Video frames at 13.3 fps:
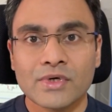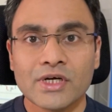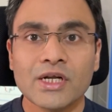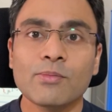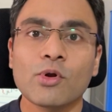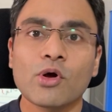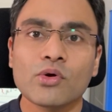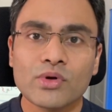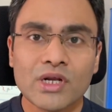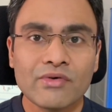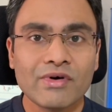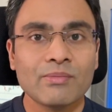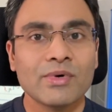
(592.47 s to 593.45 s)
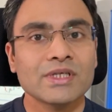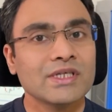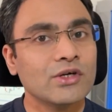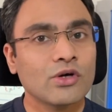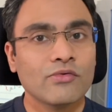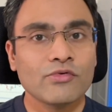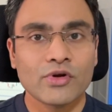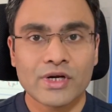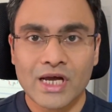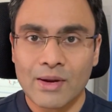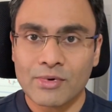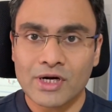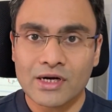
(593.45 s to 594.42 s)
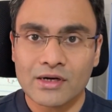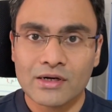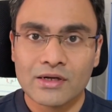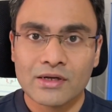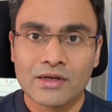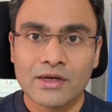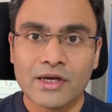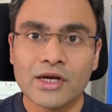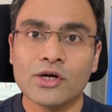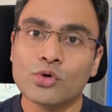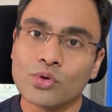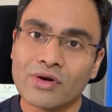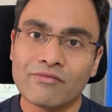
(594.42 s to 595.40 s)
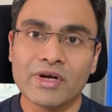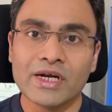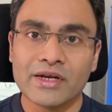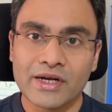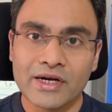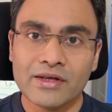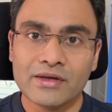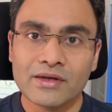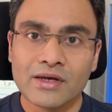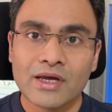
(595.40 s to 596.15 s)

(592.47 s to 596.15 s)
Deploy only 1% of your capital into every trade,